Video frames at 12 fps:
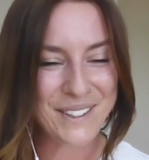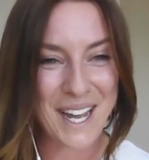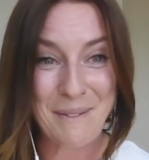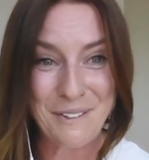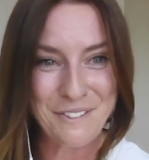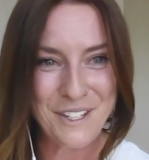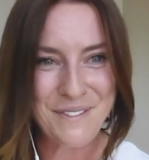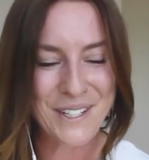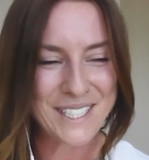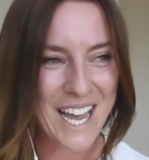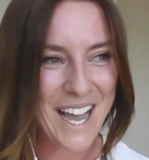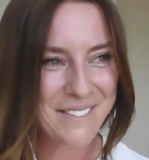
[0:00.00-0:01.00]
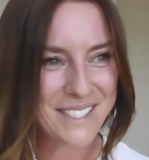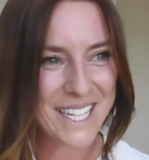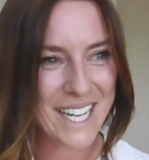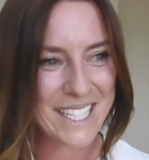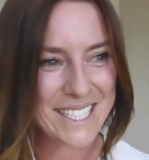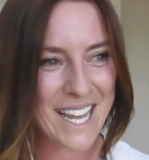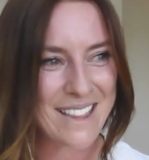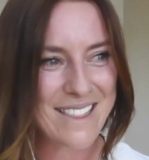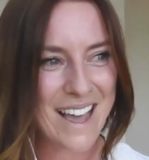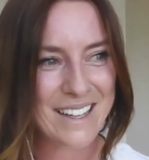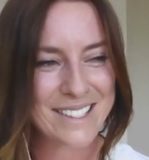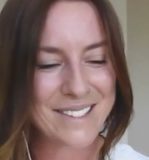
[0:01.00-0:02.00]
up a few more times to hit
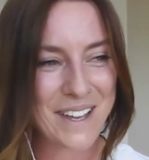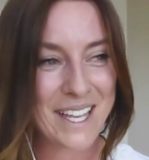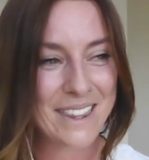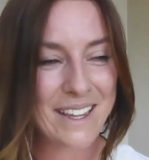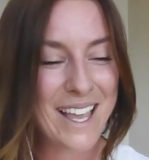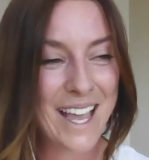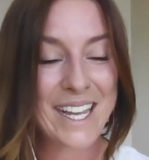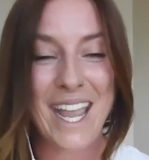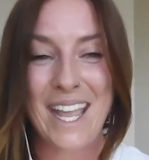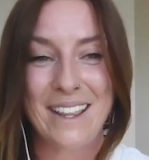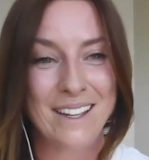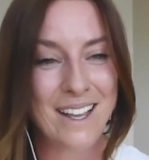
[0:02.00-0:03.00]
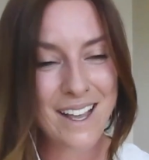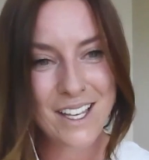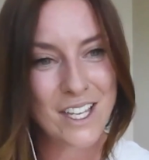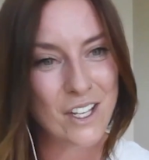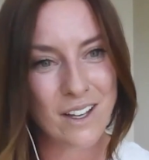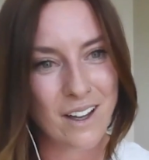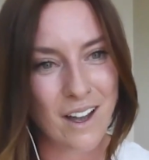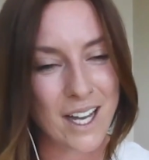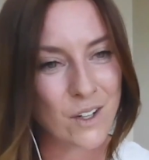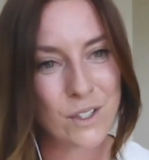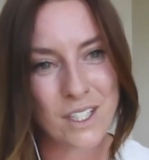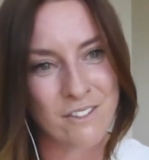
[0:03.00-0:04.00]
10,000. But again, I
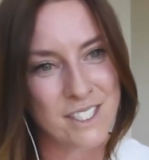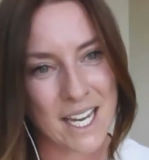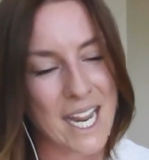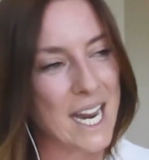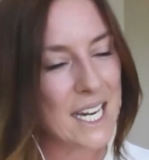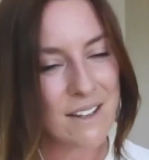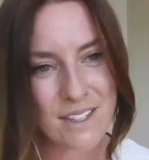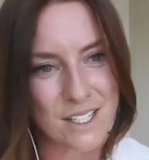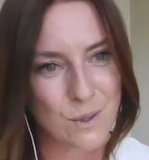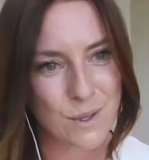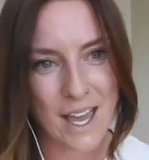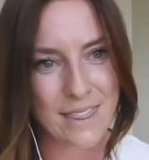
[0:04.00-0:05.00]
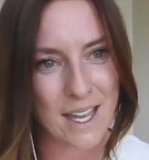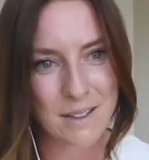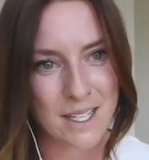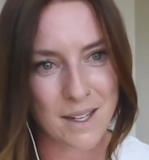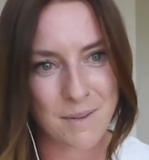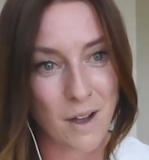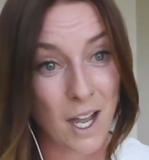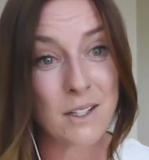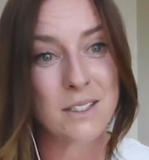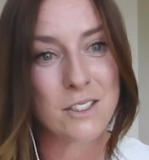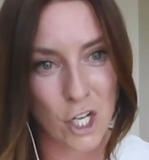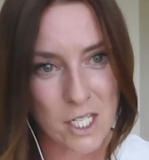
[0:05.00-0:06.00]
couldn't have done any of this without that team. I
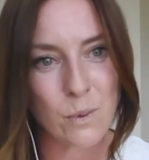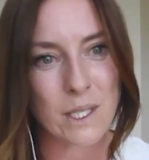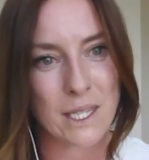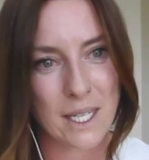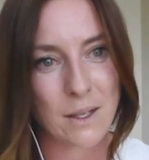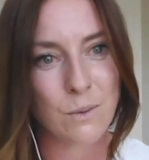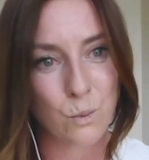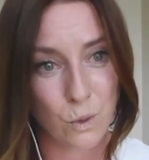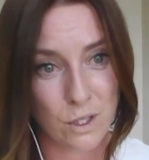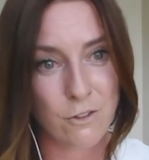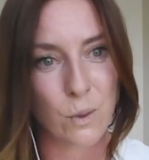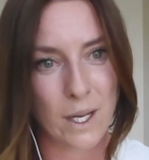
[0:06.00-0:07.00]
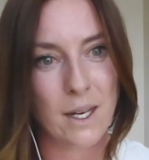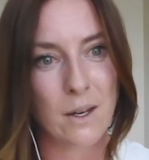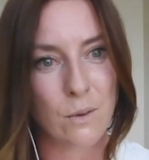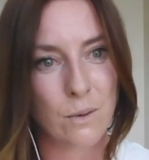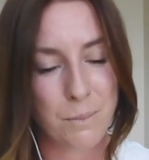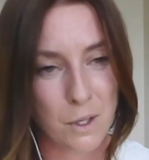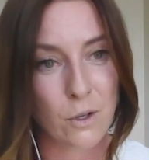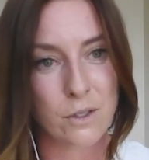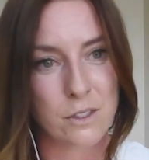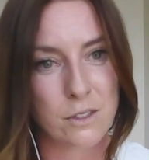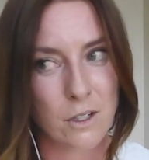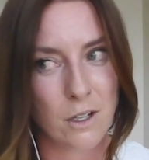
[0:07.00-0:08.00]
genuinely would have quit
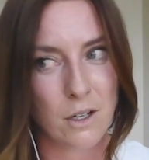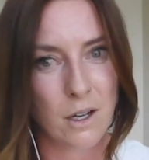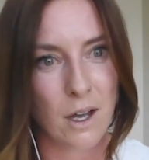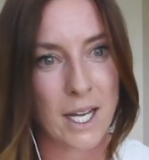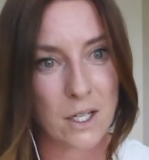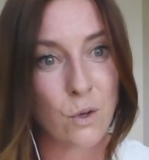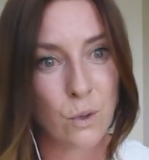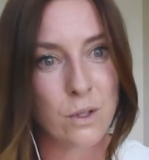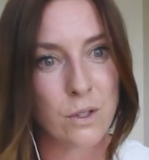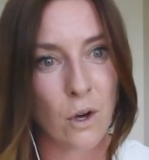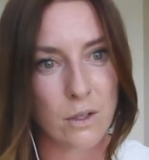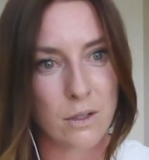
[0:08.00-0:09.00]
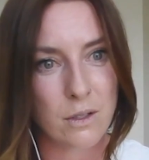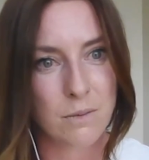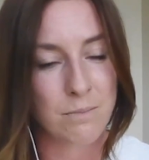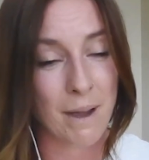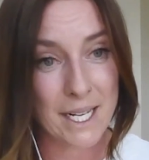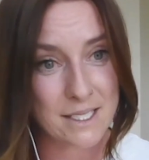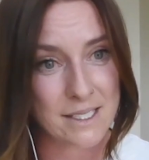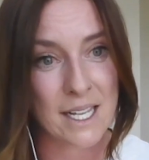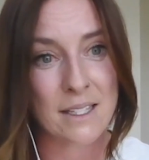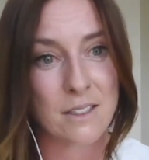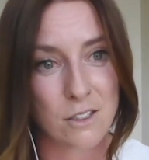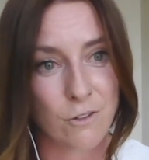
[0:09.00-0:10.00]
because I could not make
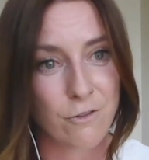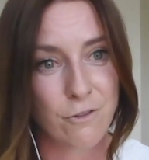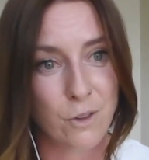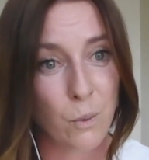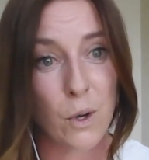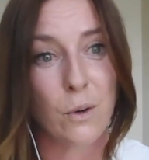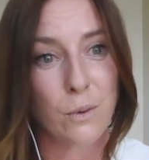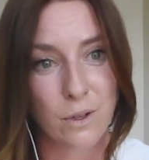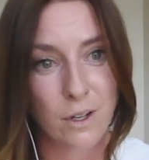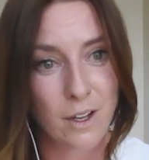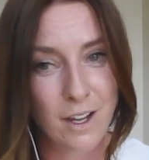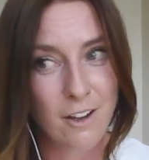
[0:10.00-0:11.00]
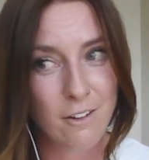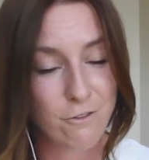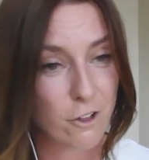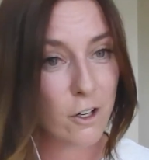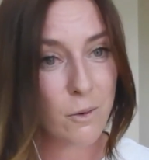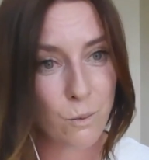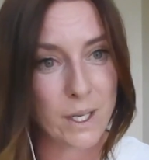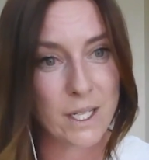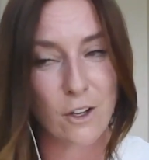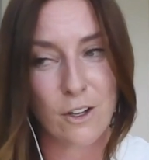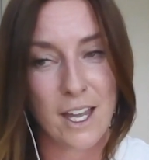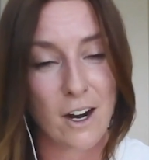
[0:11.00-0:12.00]
sense of the world for a
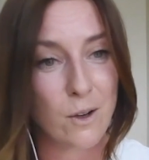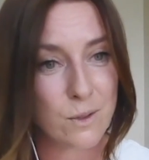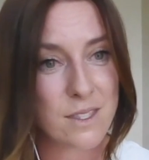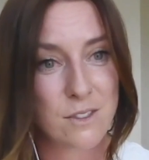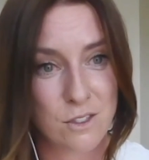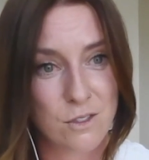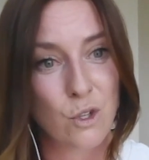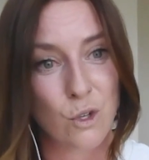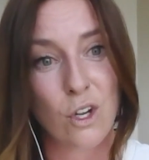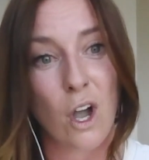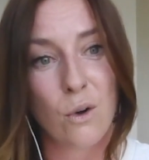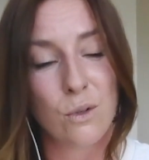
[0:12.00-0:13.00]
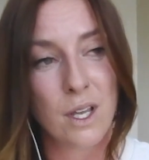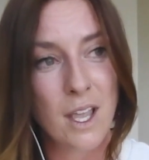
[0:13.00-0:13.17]
window there. I was too cold.